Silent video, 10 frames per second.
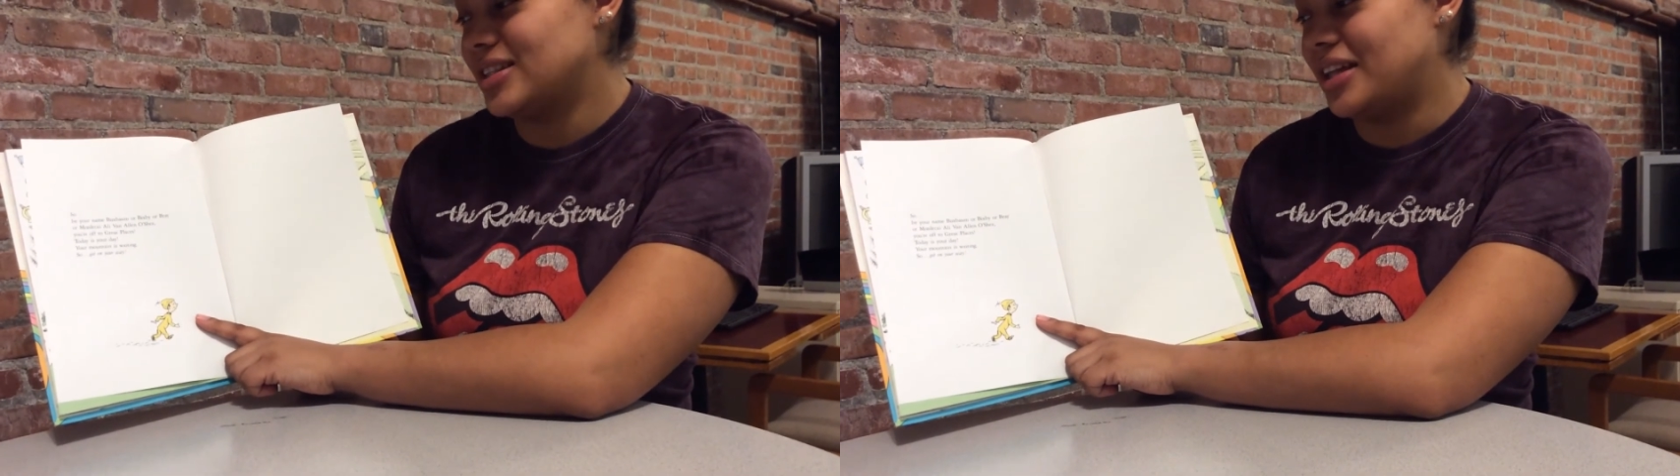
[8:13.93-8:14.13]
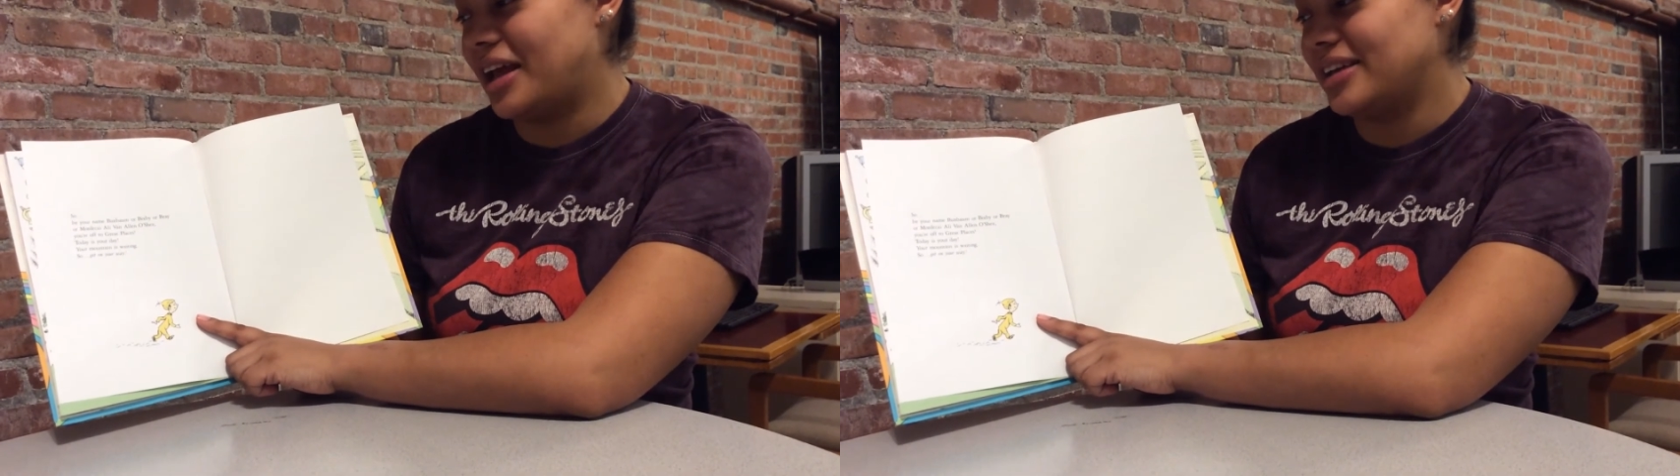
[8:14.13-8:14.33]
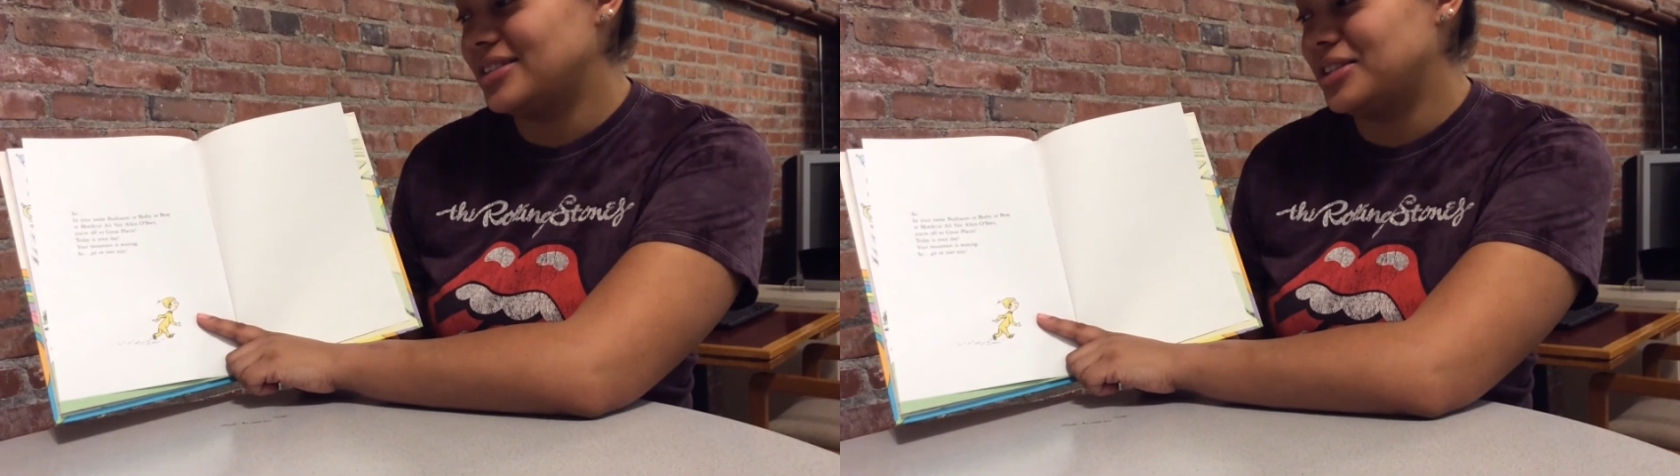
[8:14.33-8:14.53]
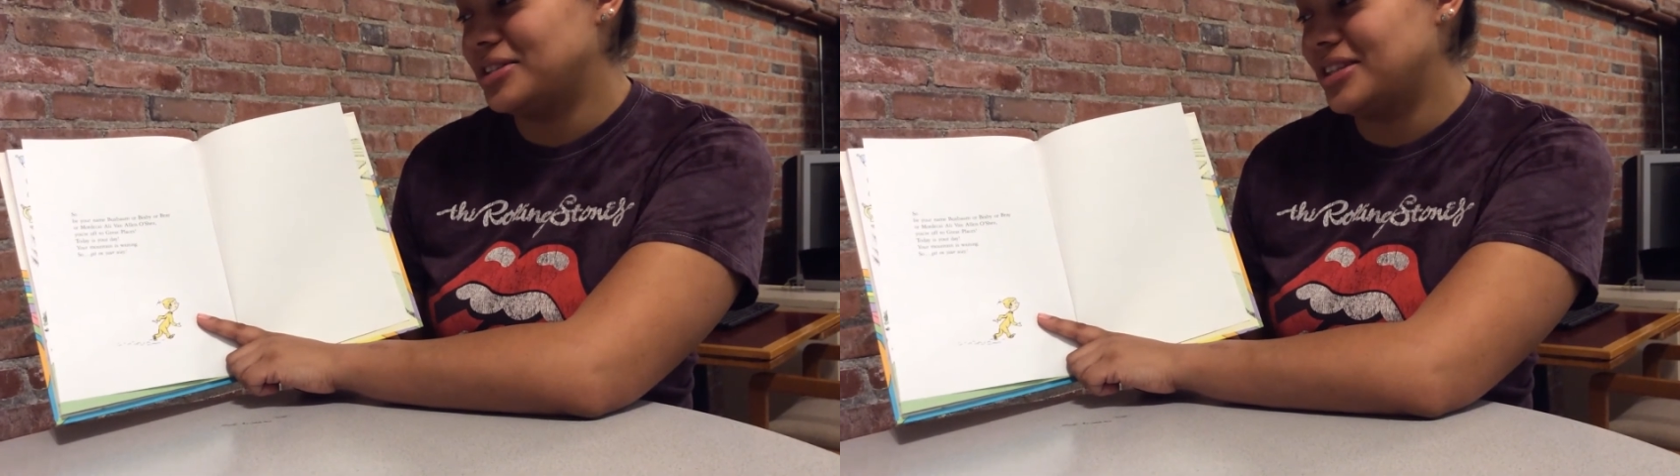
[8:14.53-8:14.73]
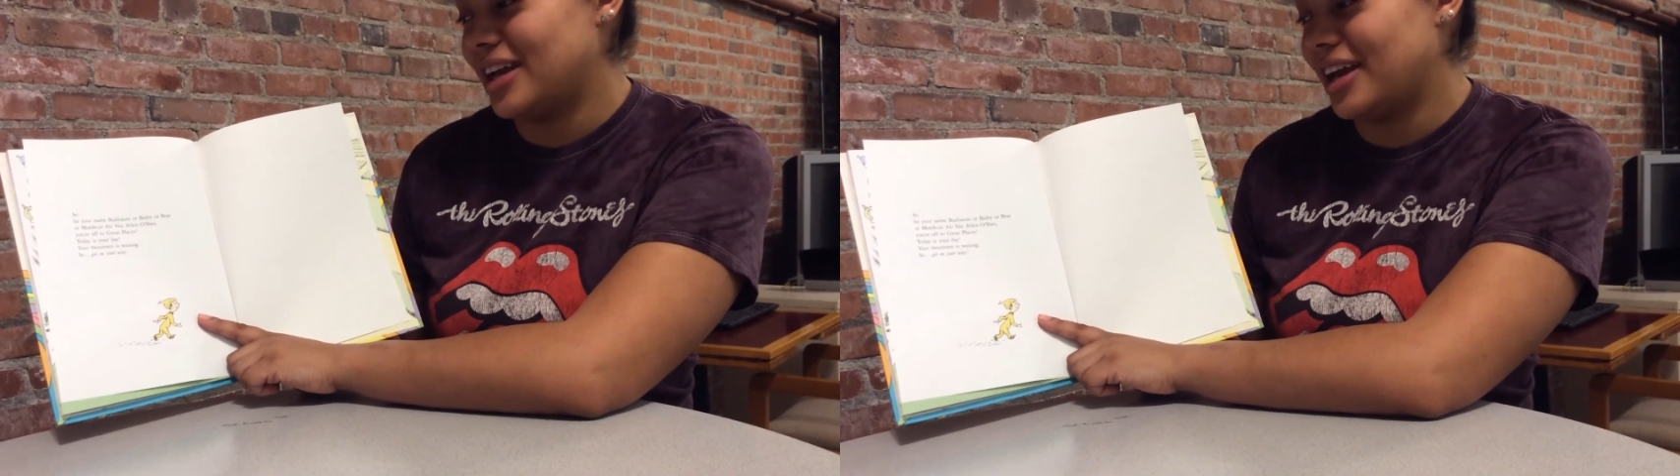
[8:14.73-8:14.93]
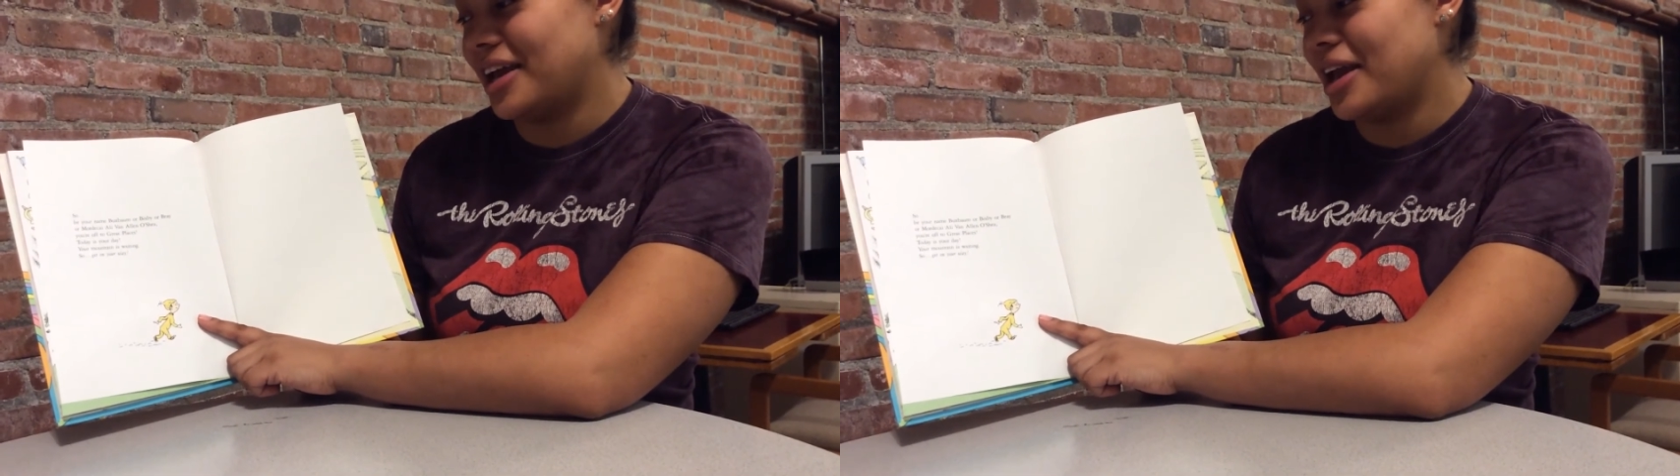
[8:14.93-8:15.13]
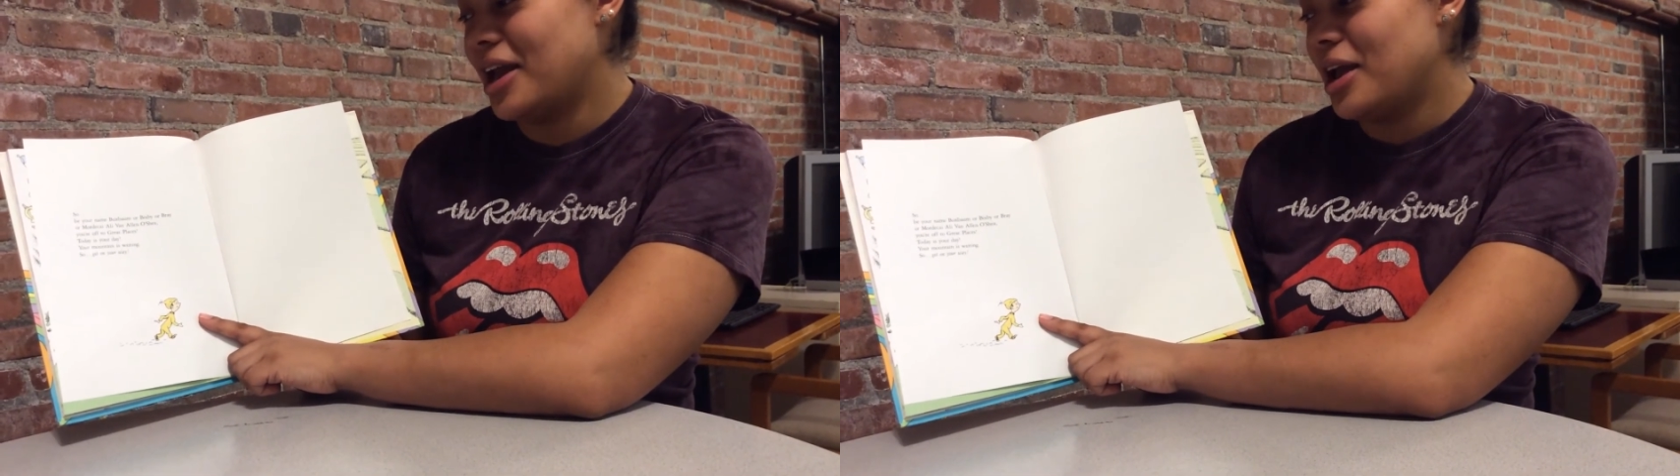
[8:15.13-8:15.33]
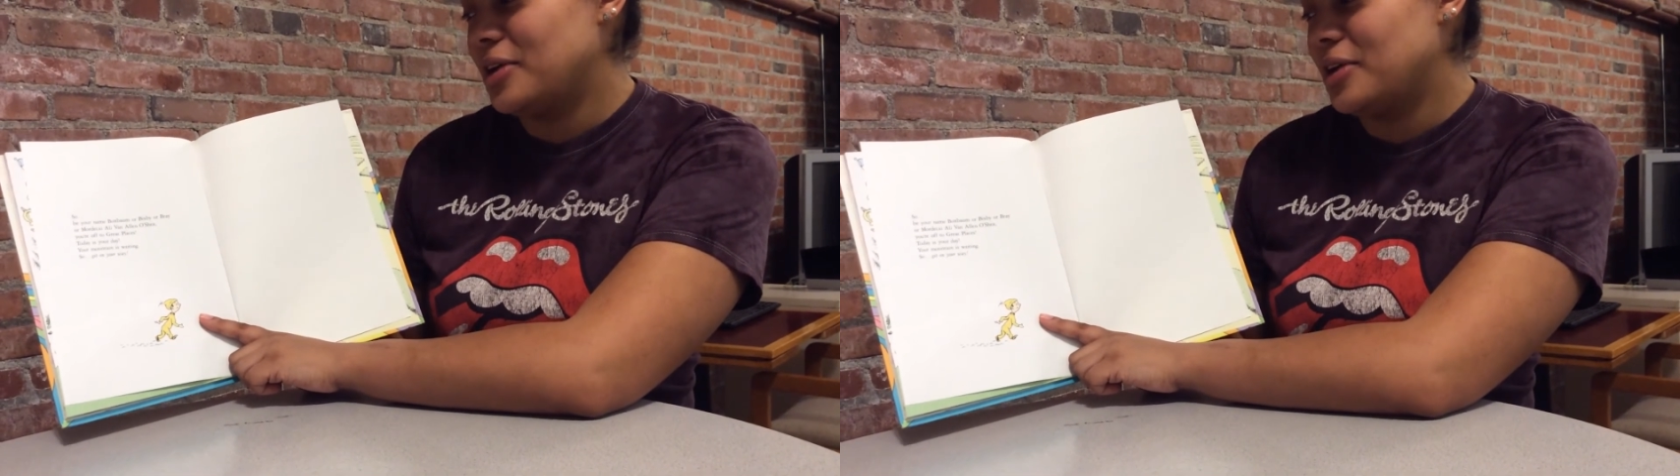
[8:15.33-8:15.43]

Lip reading: Today is your day.